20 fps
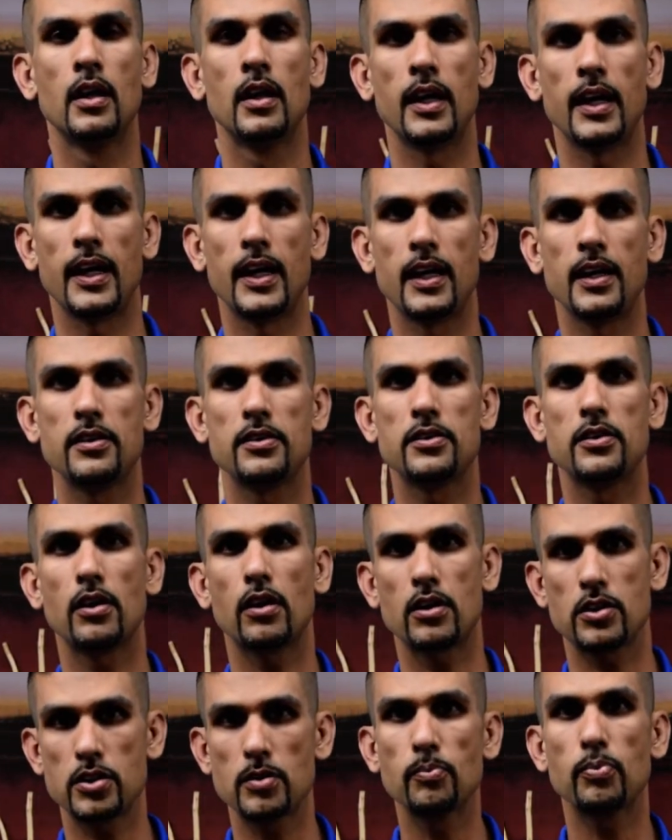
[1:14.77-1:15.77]
And there
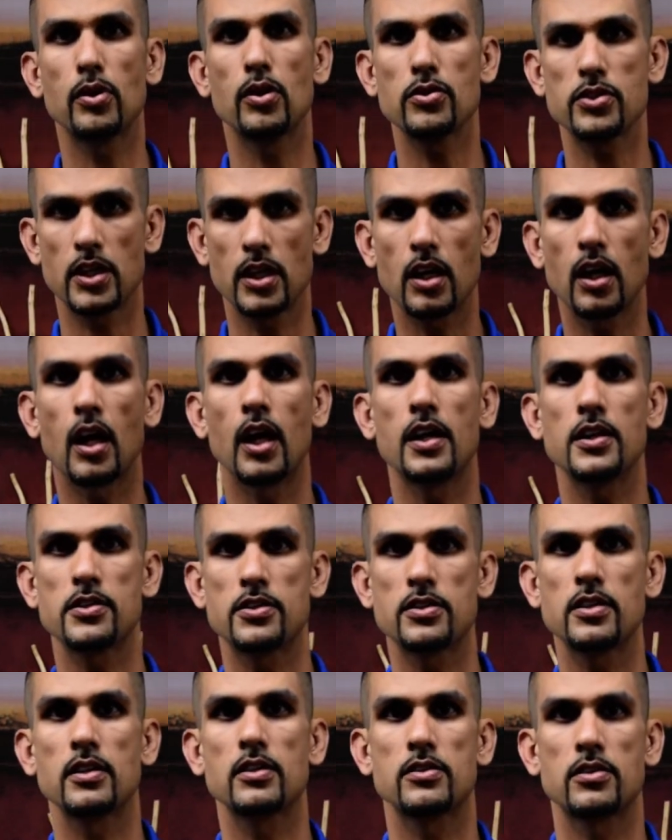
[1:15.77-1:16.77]
are some pros and cons
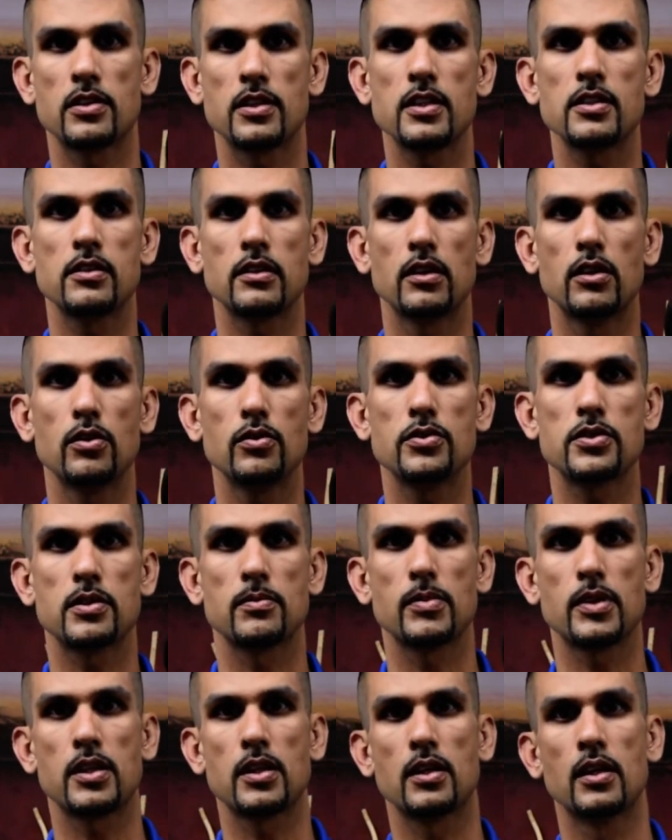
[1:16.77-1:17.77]
to these loans.
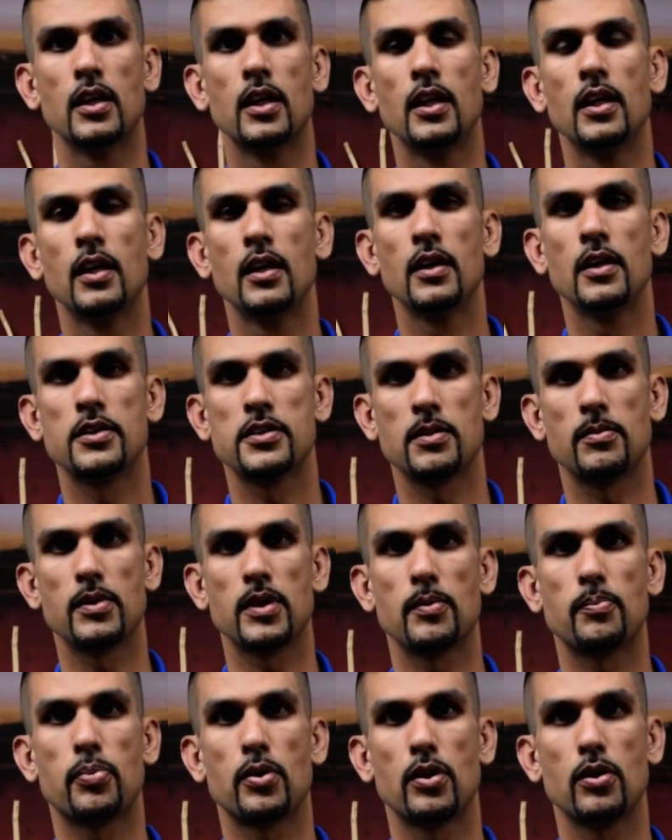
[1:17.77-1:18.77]
Some of
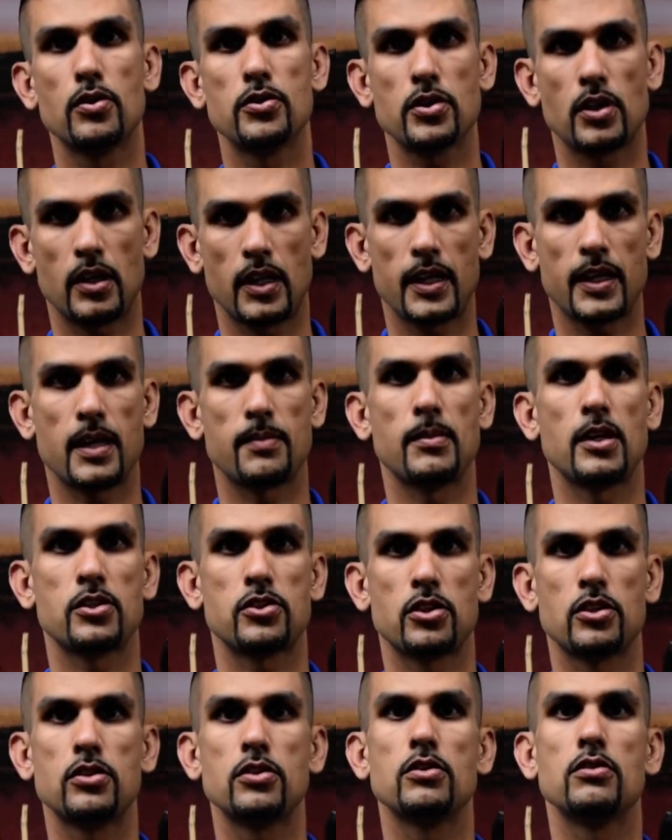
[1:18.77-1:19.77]
the pros are, like I
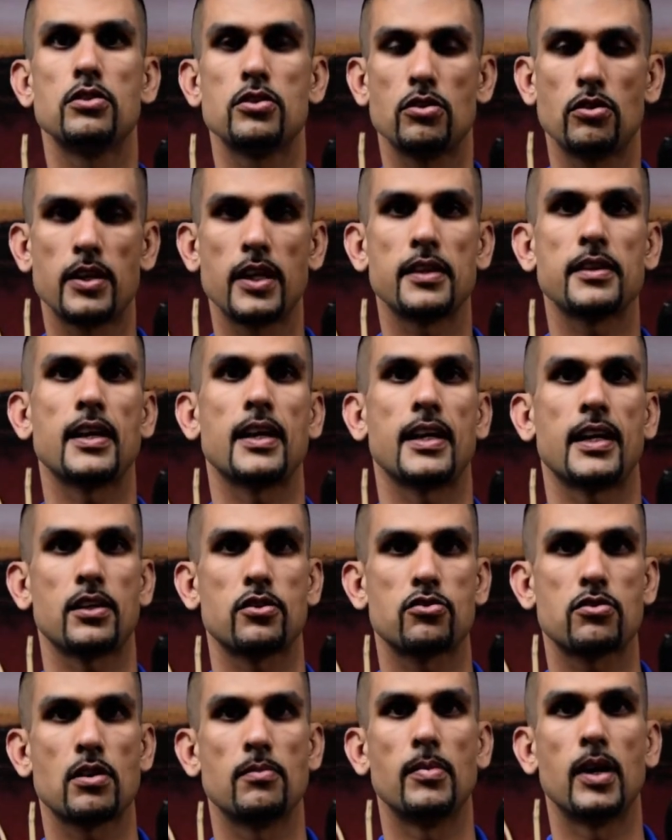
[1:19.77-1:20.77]
mentioned to you, is you'll get that
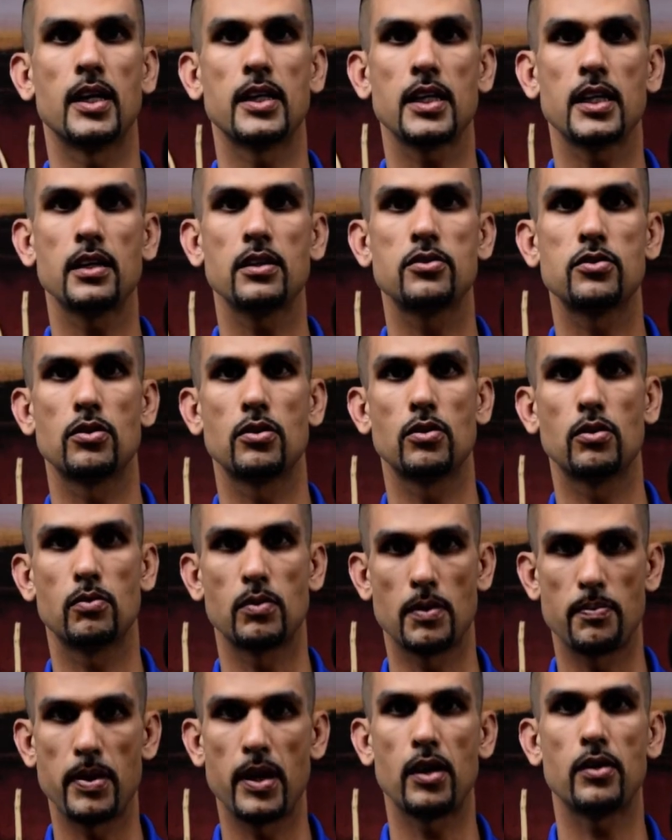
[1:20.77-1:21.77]
extra money to
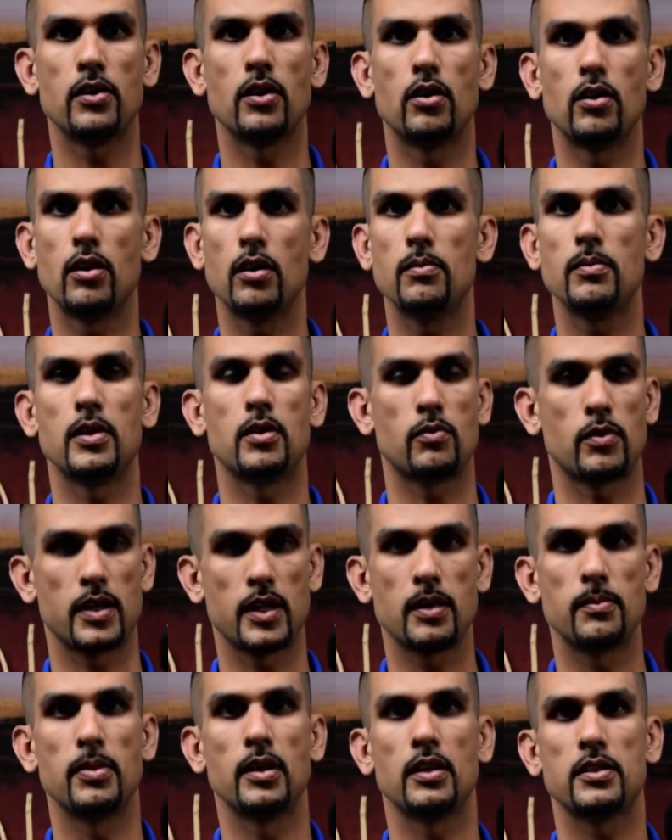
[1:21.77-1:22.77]
repair the home and
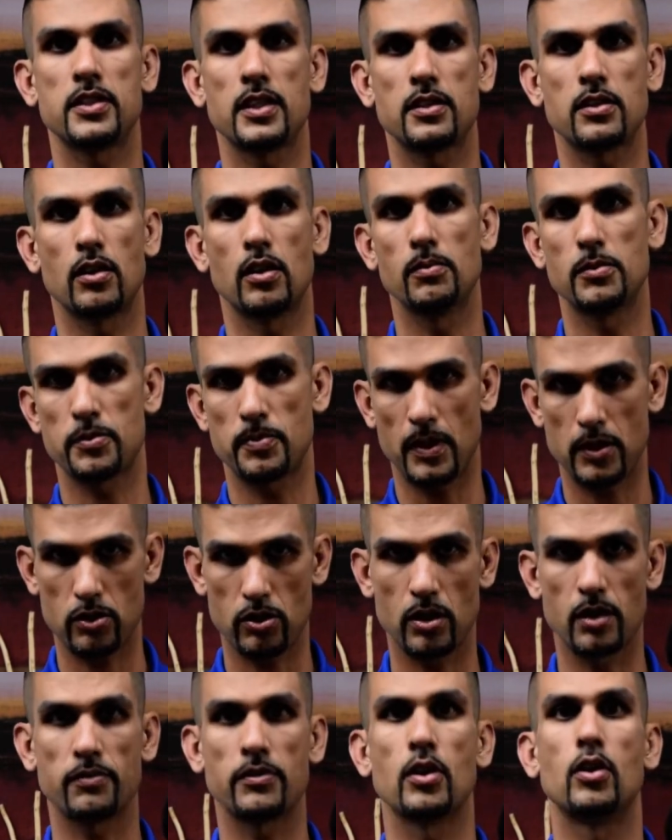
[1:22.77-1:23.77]
rehabilitate the home,
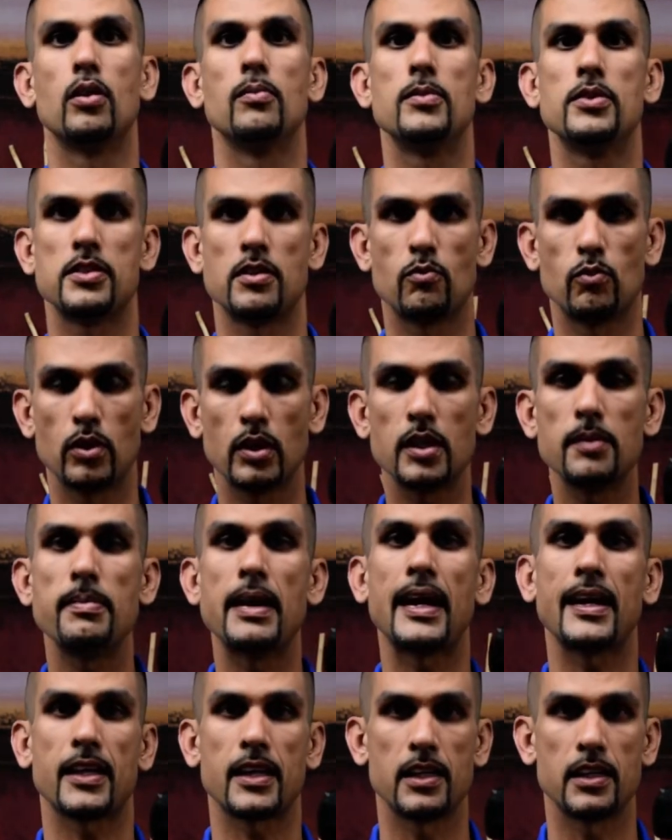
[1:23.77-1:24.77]
especially if the home is in really
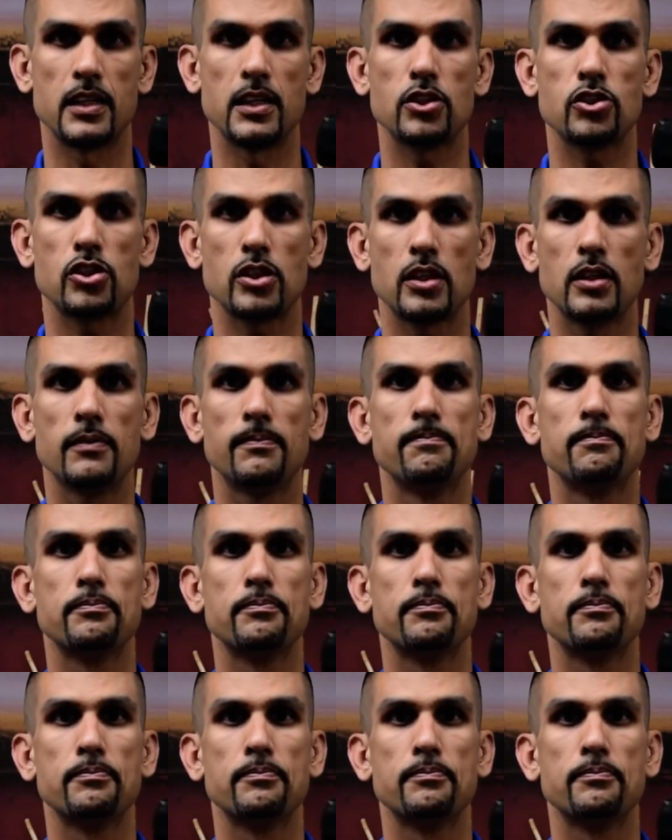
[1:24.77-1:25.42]
bad condition.